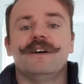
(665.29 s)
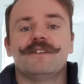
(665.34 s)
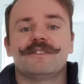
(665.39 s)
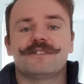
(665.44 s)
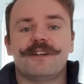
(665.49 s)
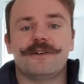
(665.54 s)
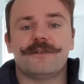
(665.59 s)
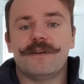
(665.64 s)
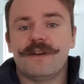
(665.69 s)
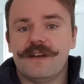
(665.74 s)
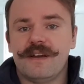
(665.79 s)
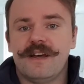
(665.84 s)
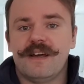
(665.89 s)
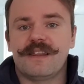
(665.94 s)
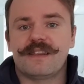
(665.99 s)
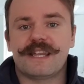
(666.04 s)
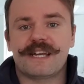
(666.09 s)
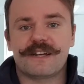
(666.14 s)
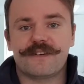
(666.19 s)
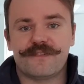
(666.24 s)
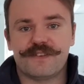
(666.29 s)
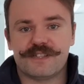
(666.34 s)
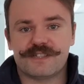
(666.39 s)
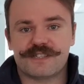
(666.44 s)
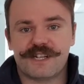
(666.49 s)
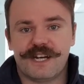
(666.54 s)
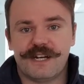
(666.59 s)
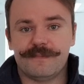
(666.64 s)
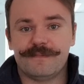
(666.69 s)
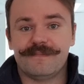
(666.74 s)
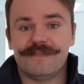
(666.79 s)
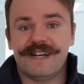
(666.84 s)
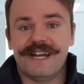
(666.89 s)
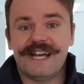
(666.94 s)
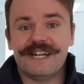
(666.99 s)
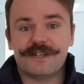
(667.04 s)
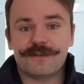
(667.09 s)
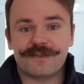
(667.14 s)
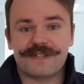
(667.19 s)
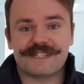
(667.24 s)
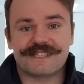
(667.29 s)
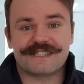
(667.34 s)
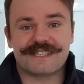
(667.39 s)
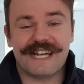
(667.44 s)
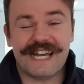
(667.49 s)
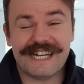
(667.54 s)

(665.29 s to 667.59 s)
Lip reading: So thank you for your time. End of week's